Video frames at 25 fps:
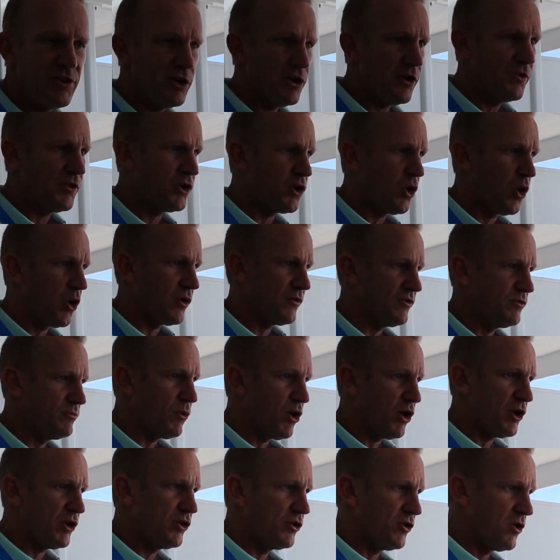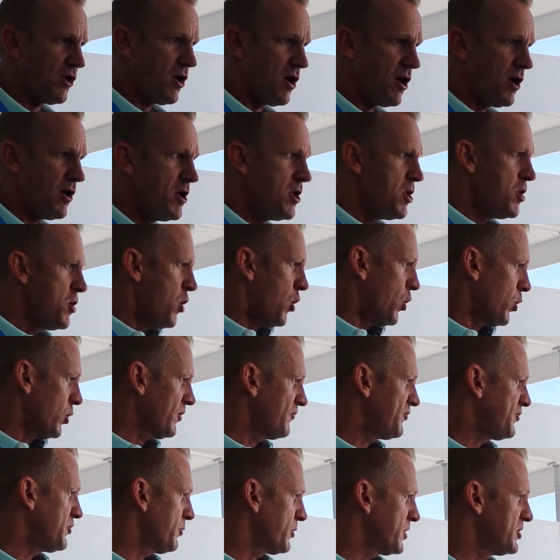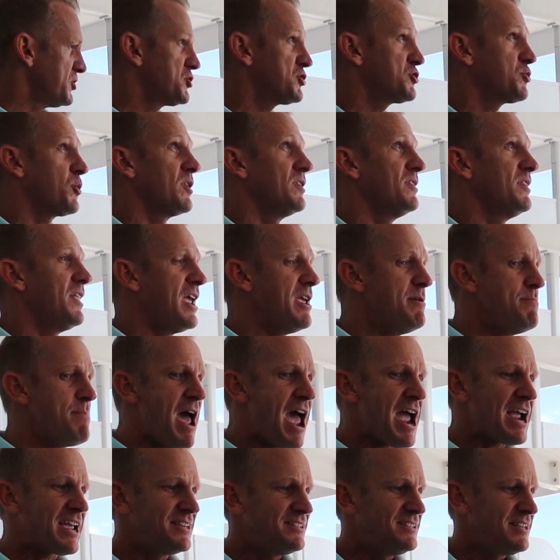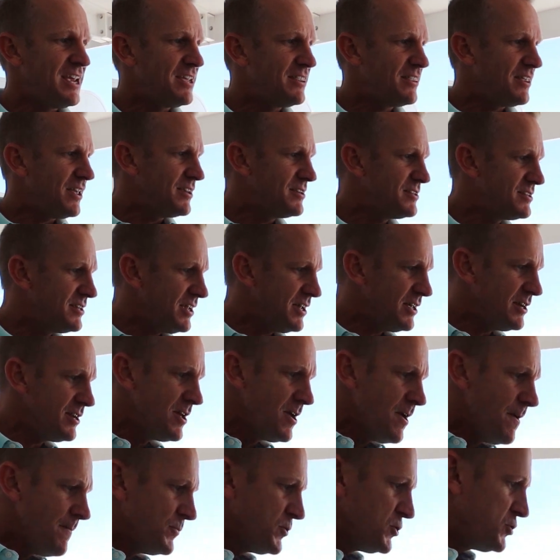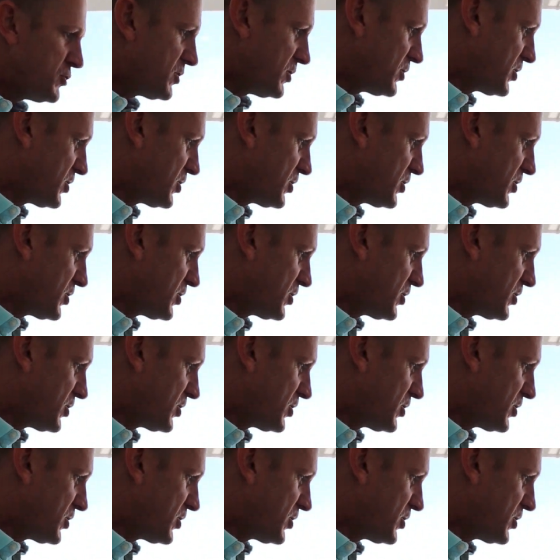here on the Carnival Mardi Gras. Or if you want to just sort of lay back and take things in, you